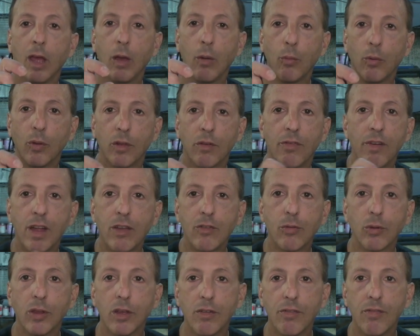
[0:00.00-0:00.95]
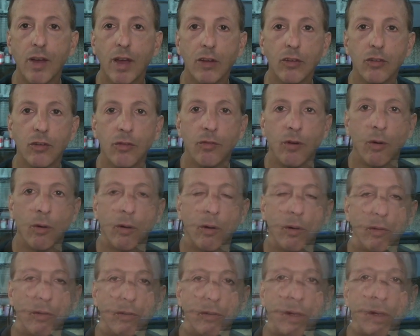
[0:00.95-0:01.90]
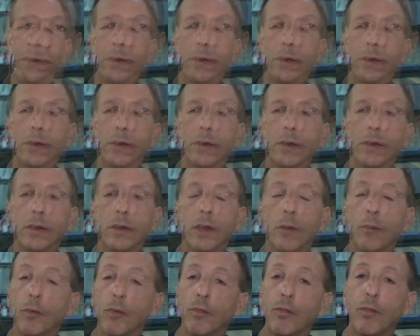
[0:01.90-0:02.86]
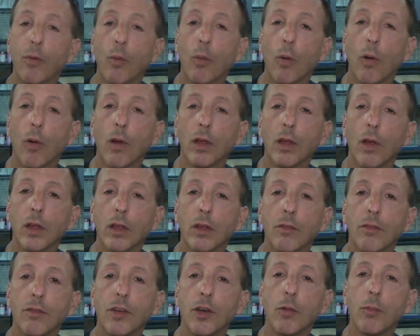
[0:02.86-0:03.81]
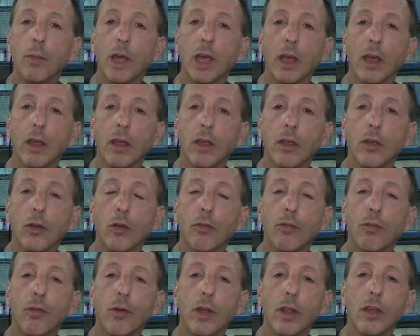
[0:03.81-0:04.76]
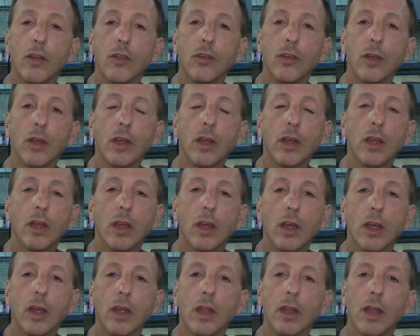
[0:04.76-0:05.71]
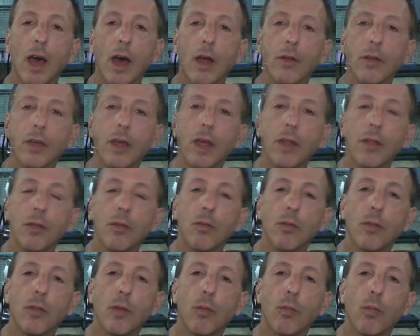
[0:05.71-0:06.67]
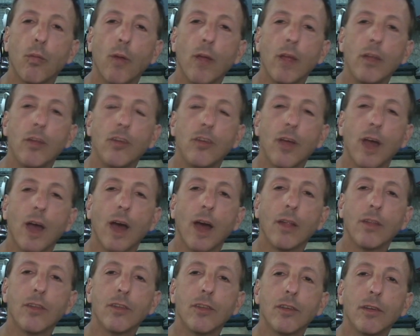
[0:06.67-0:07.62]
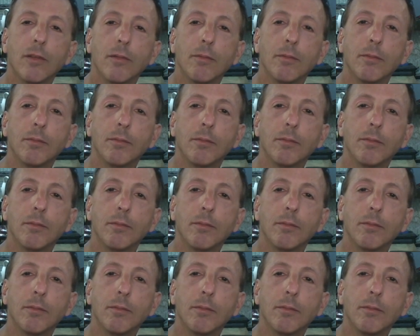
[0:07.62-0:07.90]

it will eventually affect your vocals. Number four, filming your footage and how to get the right shots.